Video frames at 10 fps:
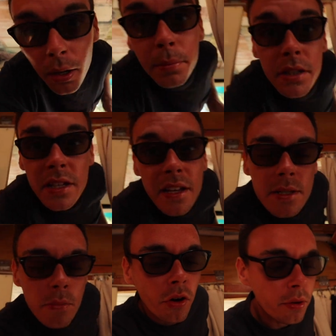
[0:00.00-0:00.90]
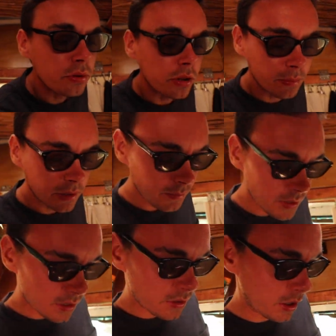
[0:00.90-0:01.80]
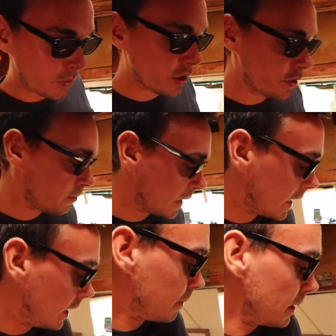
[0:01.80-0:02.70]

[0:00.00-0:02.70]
because I had some oil problems. So I went to the mechanic,